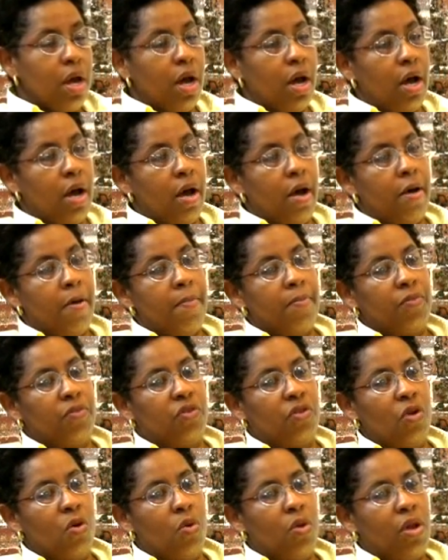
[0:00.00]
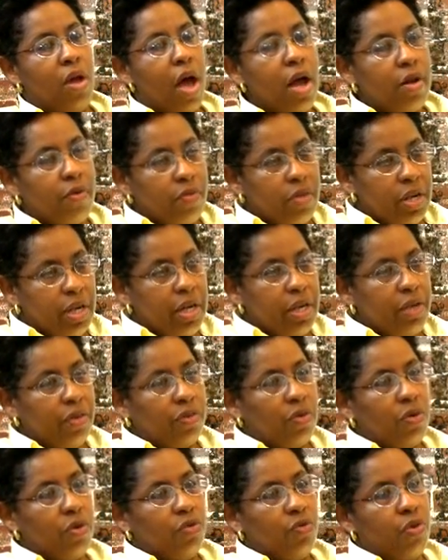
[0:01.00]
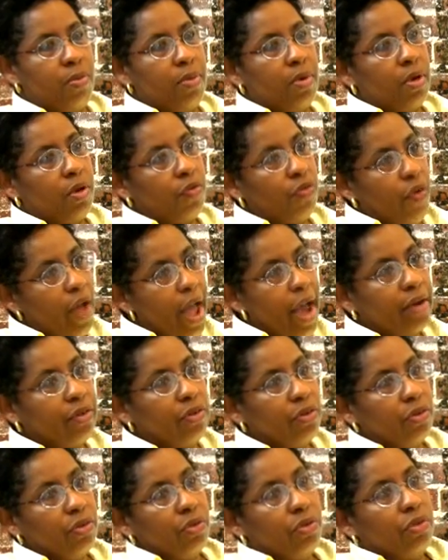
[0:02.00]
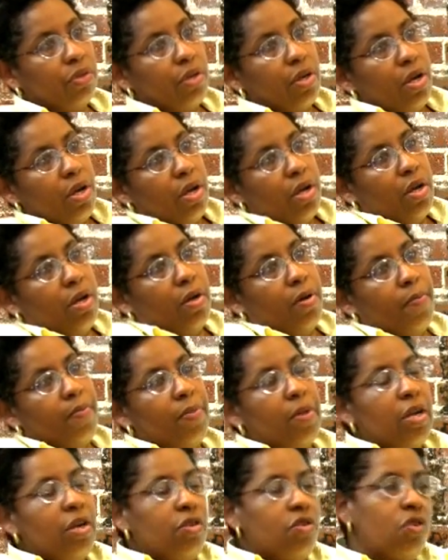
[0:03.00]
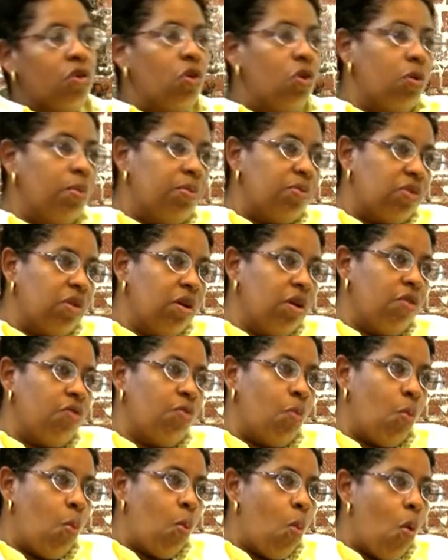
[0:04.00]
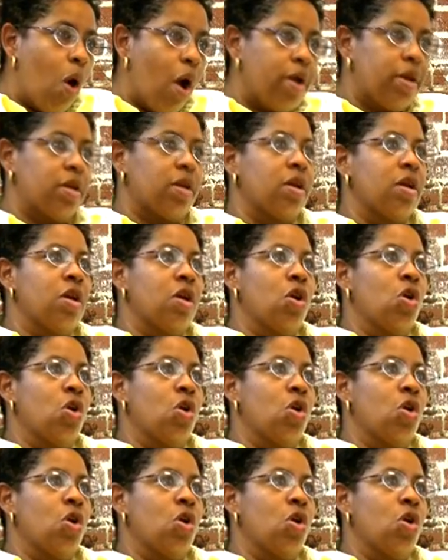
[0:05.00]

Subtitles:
So a lot of these are attributing factors in terms of what